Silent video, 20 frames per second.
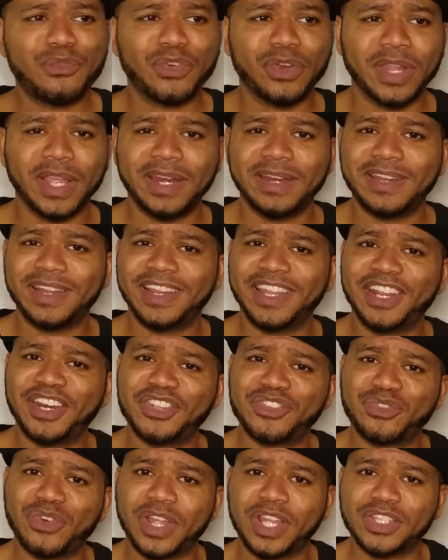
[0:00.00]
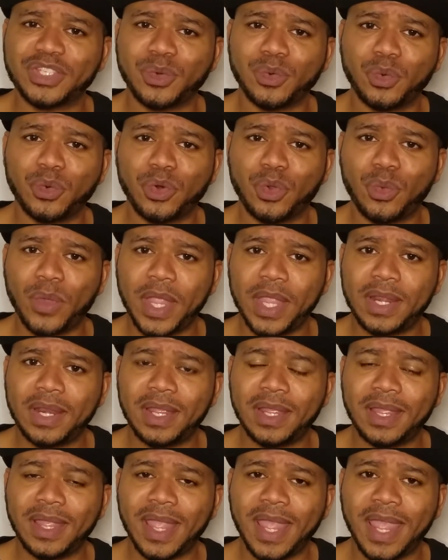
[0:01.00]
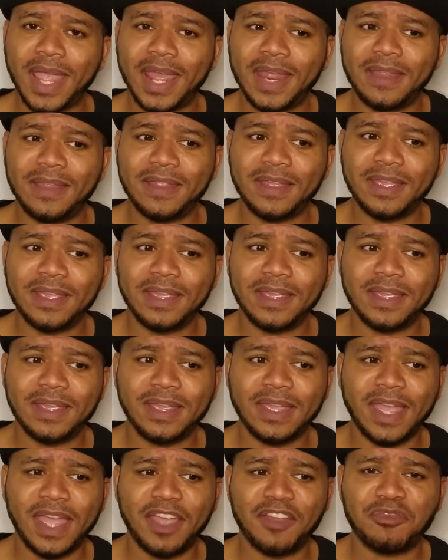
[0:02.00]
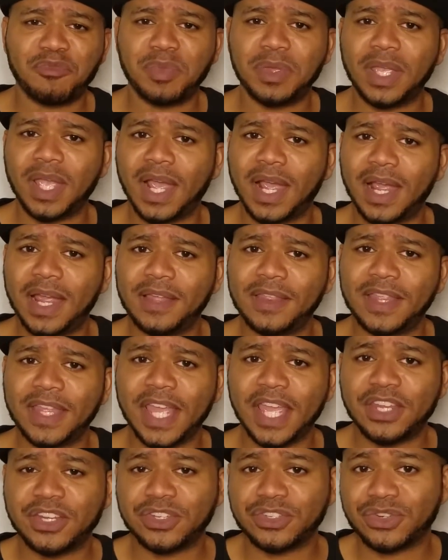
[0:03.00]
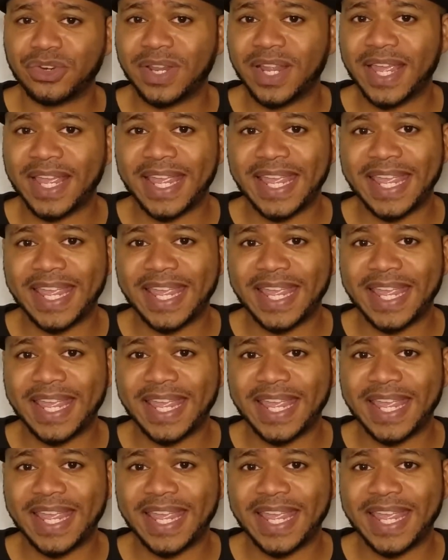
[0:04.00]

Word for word: Linda, Linda sort of gets a rude awakening, and the F B I and the agents are like,